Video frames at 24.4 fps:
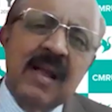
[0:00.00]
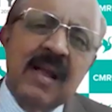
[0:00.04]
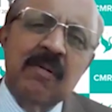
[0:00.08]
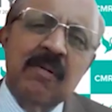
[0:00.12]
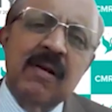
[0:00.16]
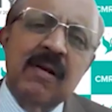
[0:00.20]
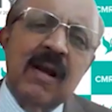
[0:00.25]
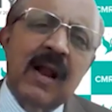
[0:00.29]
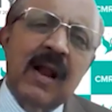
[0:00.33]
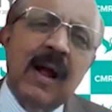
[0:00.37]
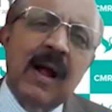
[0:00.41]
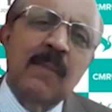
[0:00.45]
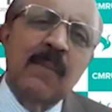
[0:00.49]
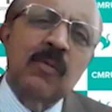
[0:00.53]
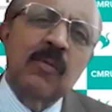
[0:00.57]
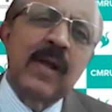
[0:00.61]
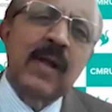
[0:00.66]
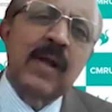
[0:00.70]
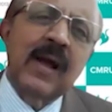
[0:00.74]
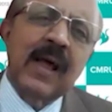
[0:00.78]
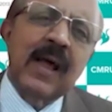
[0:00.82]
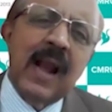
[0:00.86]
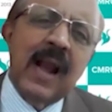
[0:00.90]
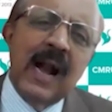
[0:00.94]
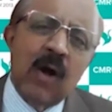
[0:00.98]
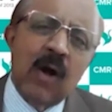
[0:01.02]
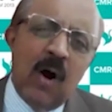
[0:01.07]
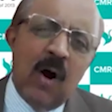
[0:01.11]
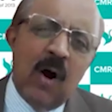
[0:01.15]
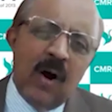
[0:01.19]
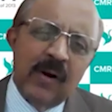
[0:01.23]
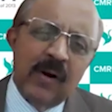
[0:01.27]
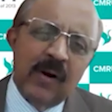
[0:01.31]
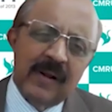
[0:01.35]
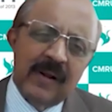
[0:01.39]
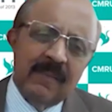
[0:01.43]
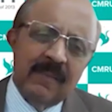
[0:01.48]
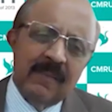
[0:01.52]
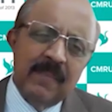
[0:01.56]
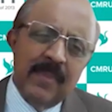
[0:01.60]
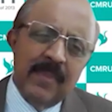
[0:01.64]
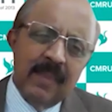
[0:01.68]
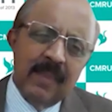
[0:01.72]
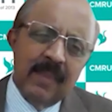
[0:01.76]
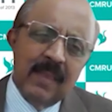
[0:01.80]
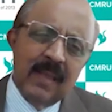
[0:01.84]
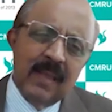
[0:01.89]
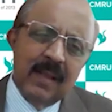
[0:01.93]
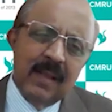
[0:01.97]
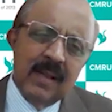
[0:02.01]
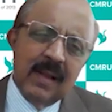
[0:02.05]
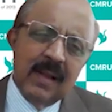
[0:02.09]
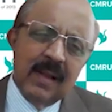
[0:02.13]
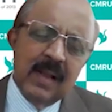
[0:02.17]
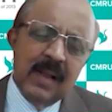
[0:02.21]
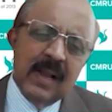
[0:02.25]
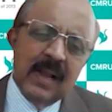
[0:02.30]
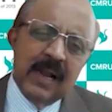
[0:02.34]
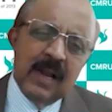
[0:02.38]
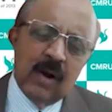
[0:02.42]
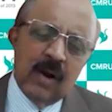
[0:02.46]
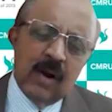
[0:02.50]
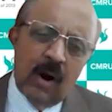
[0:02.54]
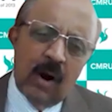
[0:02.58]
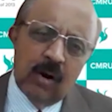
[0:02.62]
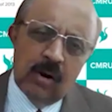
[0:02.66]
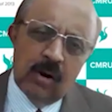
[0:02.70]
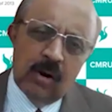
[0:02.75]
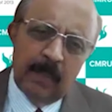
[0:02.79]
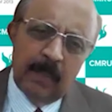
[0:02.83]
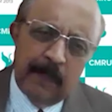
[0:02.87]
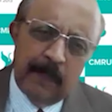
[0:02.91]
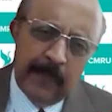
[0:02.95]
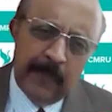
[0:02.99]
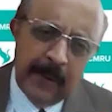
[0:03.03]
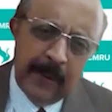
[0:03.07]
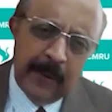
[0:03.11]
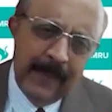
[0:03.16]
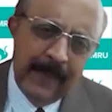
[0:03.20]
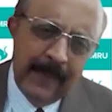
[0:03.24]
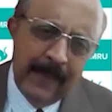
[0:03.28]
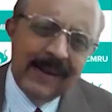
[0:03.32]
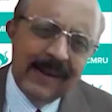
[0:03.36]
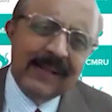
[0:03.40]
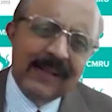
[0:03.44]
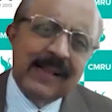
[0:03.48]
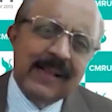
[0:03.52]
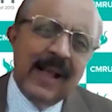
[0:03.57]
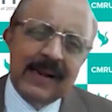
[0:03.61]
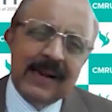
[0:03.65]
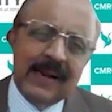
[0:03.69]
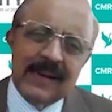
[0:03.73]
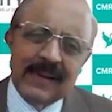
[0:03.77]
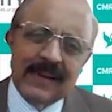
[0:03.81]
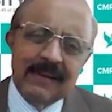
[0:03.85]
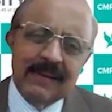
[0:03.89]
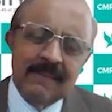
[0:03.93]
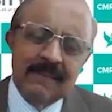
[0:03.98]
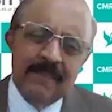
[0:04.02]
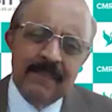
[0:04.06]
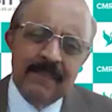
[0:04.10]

It will come to a grand halt. In order to prevent that,